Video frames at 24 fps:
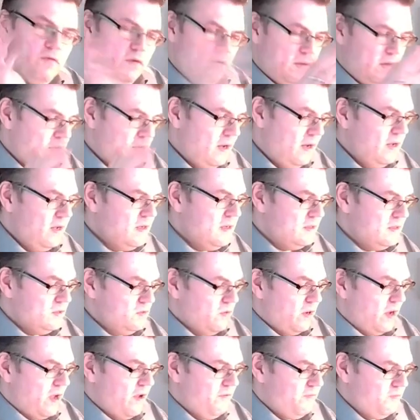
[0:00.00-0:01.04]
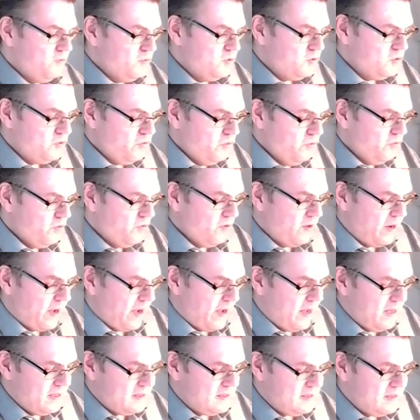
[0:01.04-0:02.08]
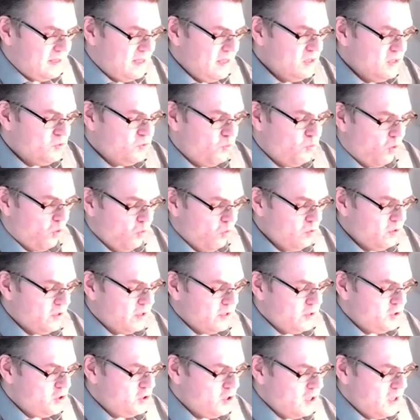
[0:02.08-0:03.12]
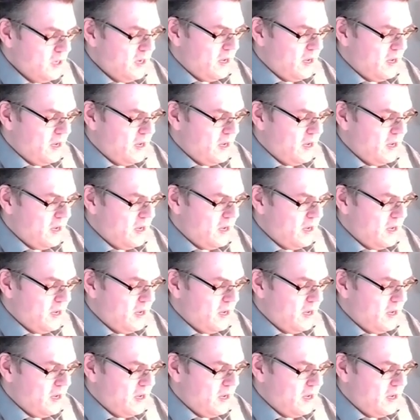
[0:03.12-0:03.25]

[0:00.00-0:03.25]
Yeah? So I have to synchronize this voltage